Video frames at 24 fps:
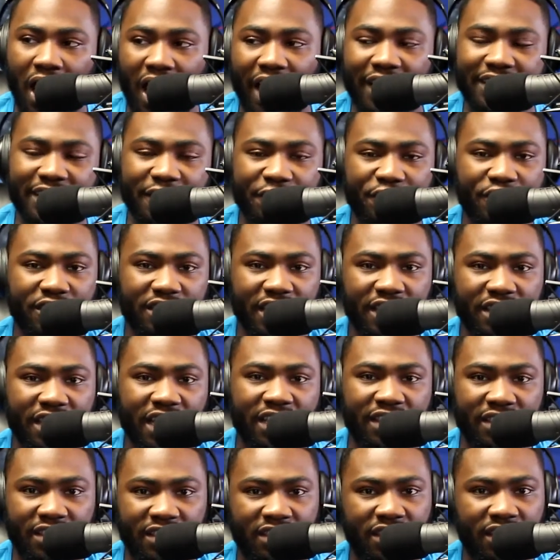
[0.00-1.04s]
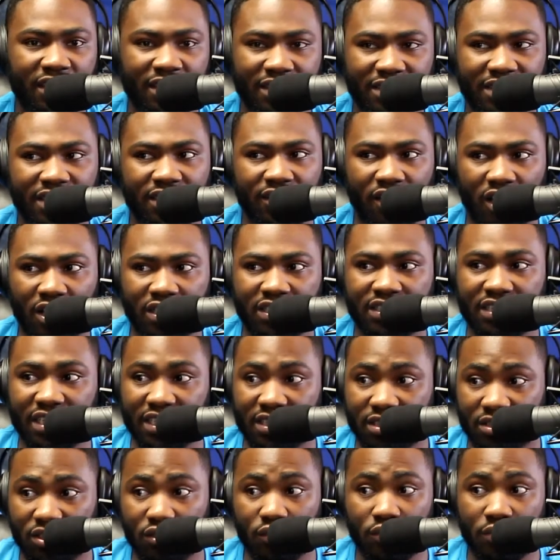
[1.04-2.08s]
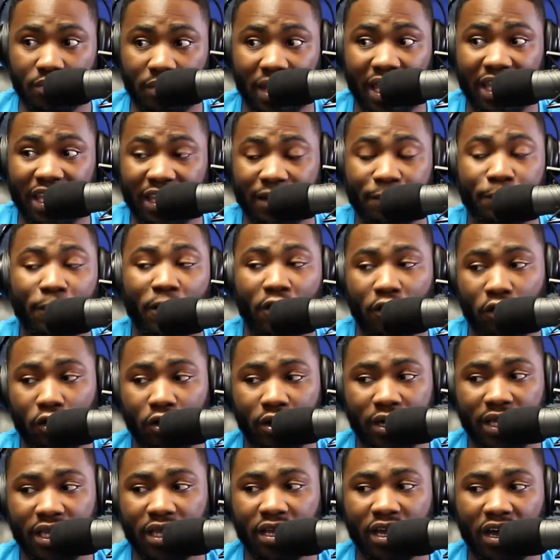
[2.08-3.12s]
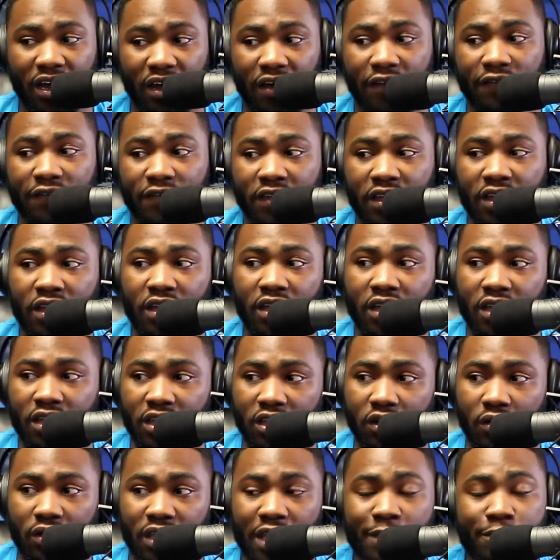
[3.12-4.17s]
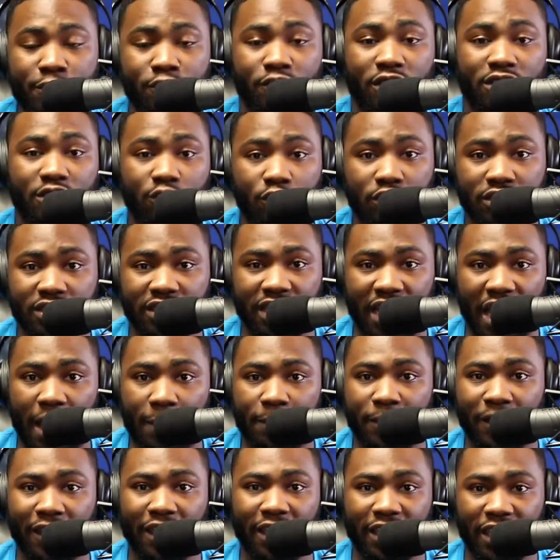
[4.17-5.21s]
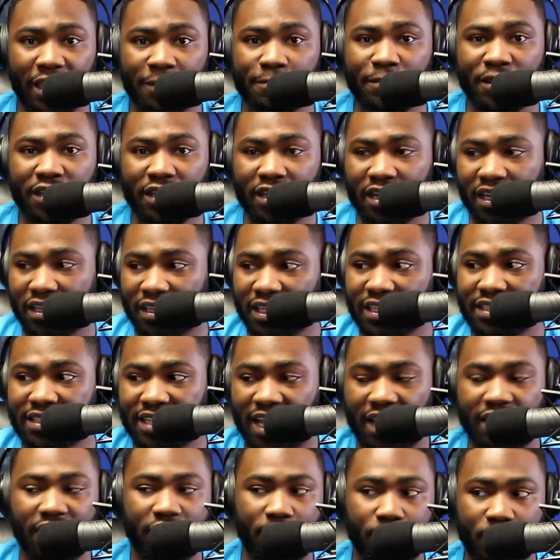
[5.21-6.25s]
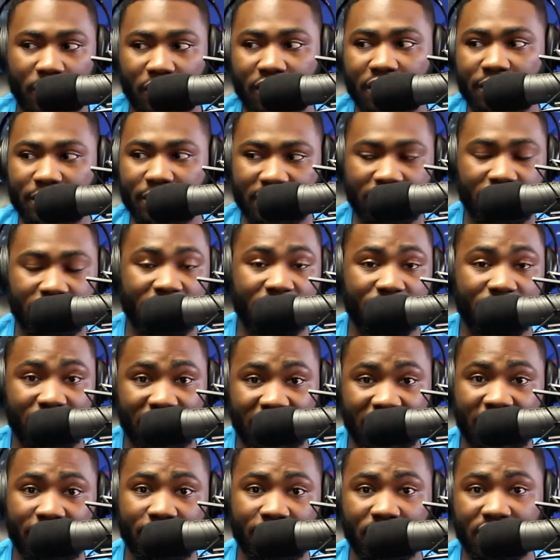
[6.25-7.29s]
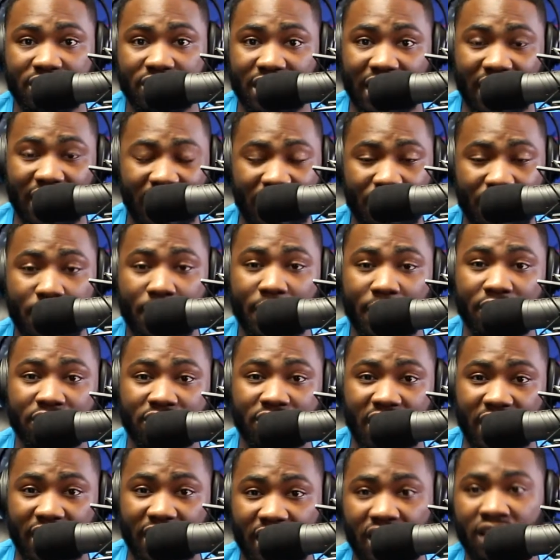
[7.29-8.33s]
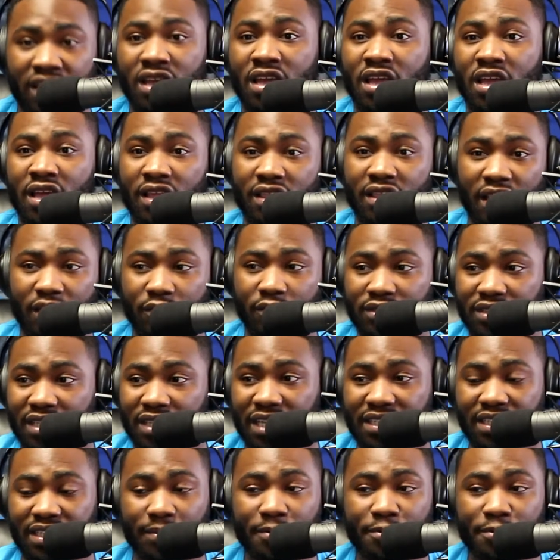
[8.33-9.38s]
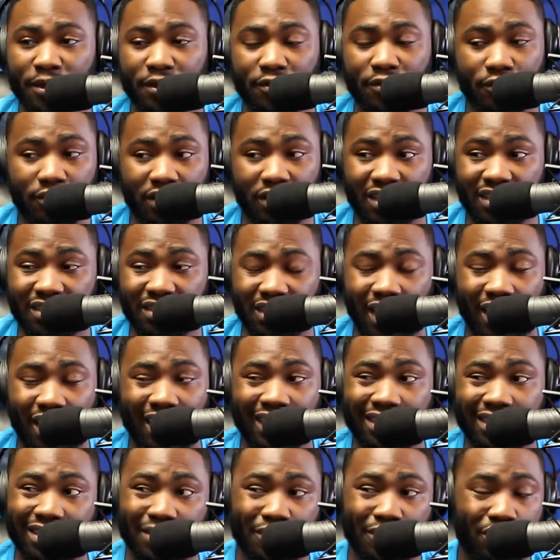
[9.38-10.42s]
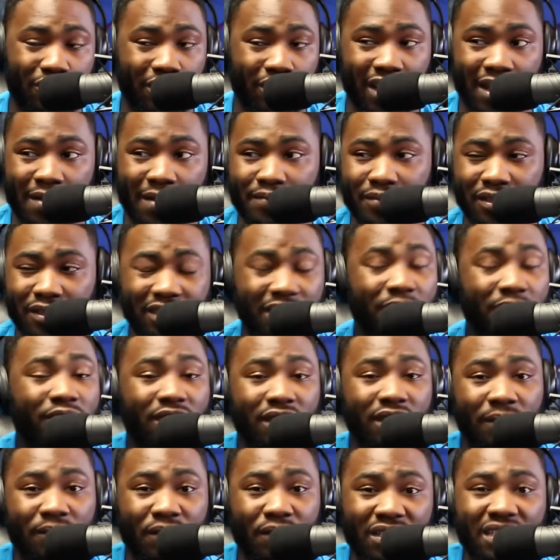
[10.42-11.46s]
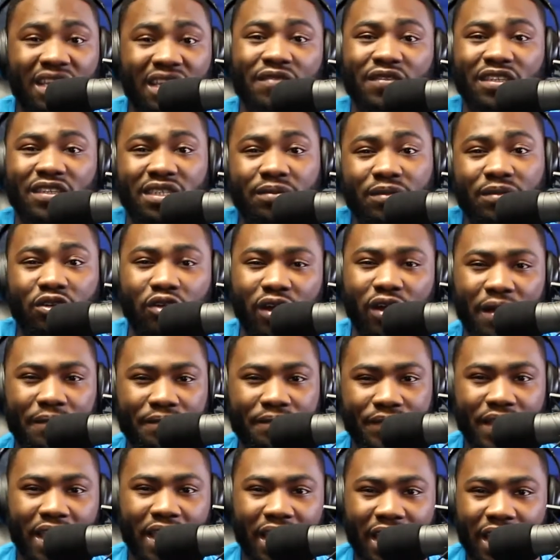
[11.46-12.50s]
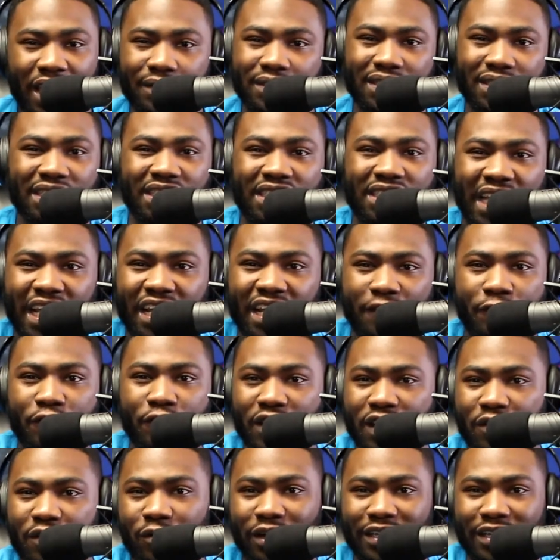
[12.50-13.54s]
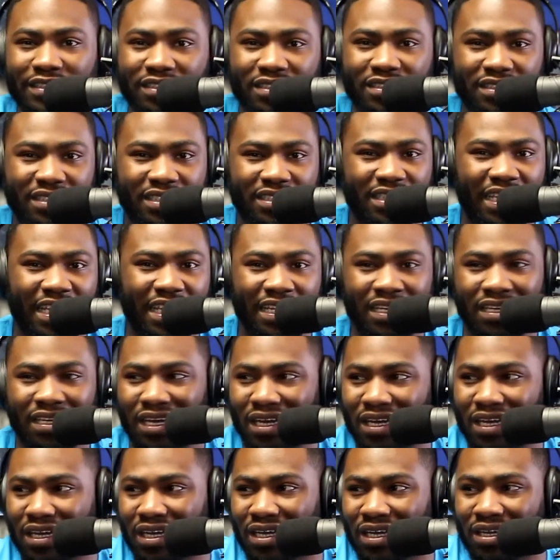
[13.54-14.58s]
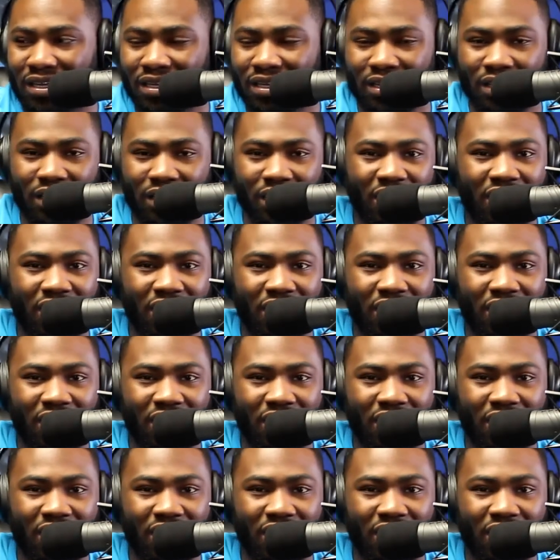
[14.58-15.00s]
I definitely think that the Seahawks need to make it a priority of keeping Russell Wilson happy and keeping elite talent around him in terms of receivers, getting him a better tight end. Like, when's the last time he played a really good tight end? Jimmy Graham. But even Jimmy Graham, he was a shade of what he was in New